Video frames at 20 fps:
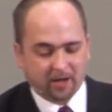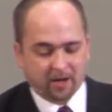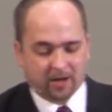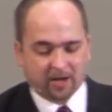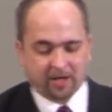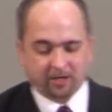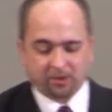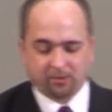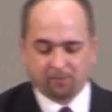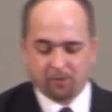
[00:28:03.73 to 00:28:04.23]

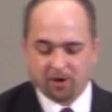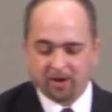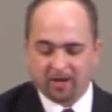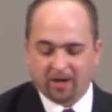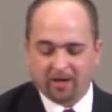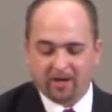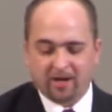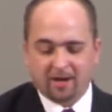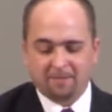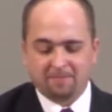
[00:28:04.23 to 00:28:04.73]
it is
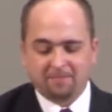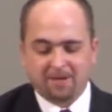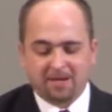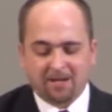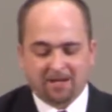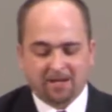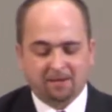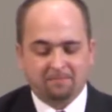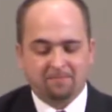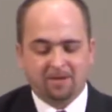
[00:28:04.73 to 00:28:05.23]
bringing
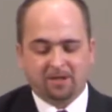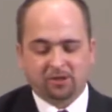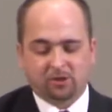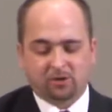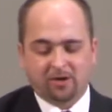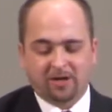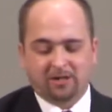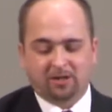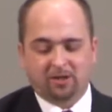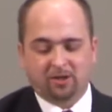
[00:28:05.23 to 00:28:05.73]
immediate
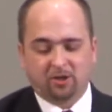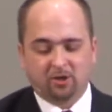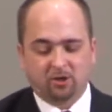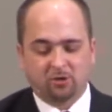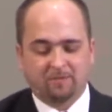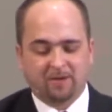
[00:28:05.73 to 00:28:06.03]
misery to you